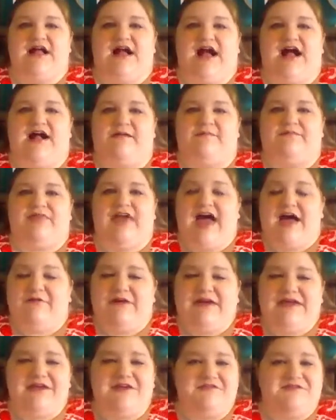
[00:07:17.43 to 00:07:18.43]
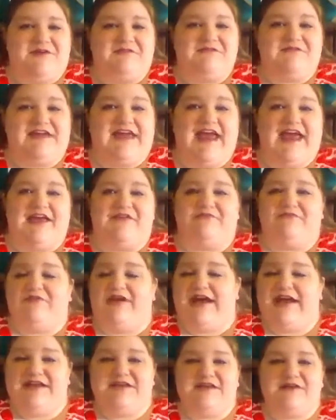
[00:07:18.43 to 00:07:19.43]
That way you don't get
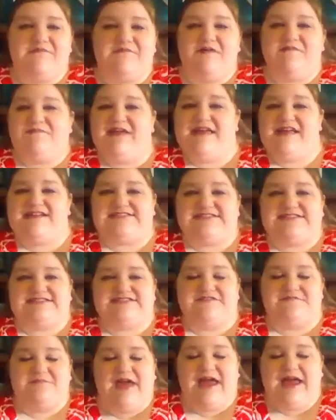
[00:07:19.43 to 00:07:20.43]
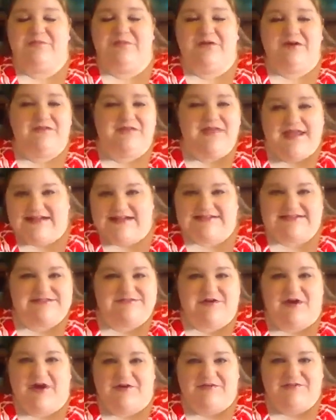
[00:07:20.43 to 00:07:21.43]
random pieces of paper that
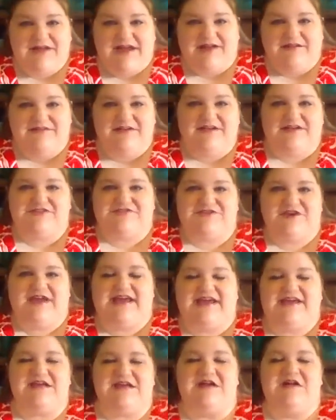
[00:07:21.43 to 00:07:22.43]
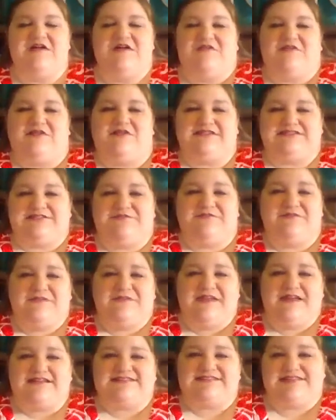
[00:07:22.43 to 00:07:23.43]
go down your drain or different
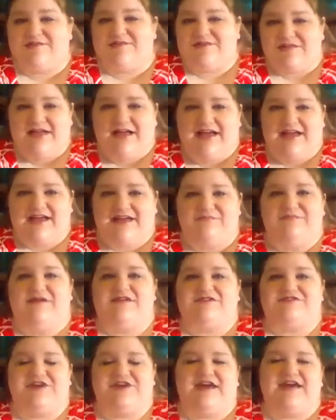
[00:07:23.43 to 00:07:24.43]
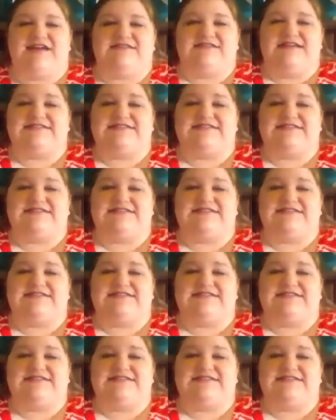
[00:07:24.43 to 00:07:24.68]
things that will clog up your drain.